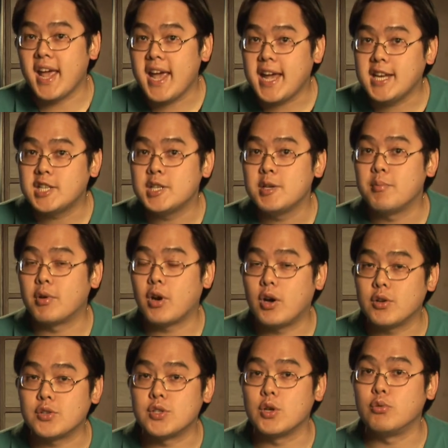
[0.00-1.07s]
eight, but
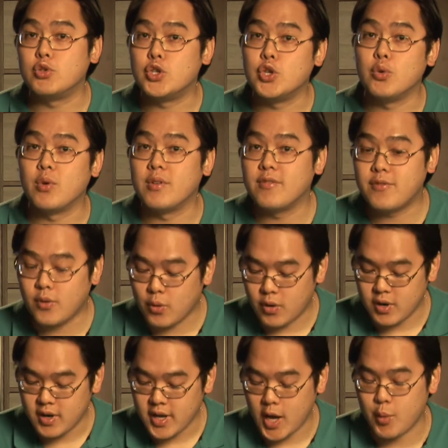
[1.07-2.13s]
also two and four.